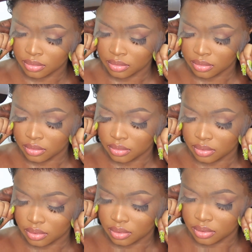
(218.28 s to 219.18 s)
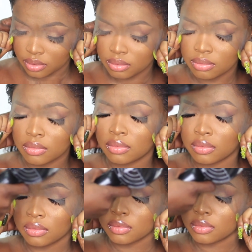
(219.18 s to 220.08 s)

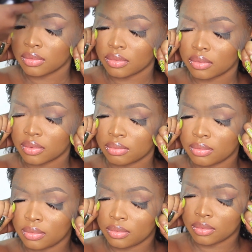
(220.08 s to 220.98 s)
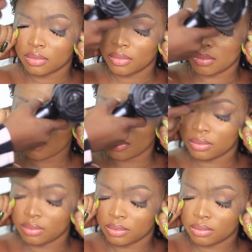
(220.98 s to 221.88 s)

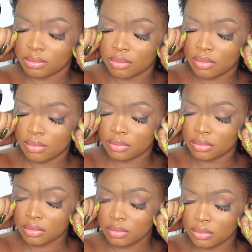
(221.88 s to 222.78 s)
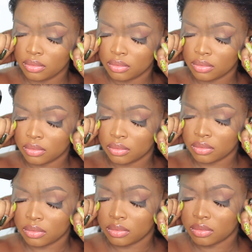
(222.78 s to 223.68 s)

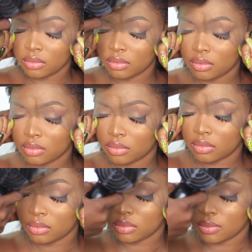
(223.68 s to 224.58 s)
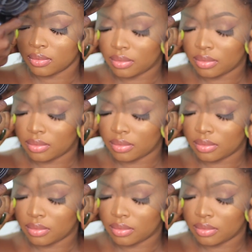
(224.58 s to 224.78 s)
No one is speaking in this clip.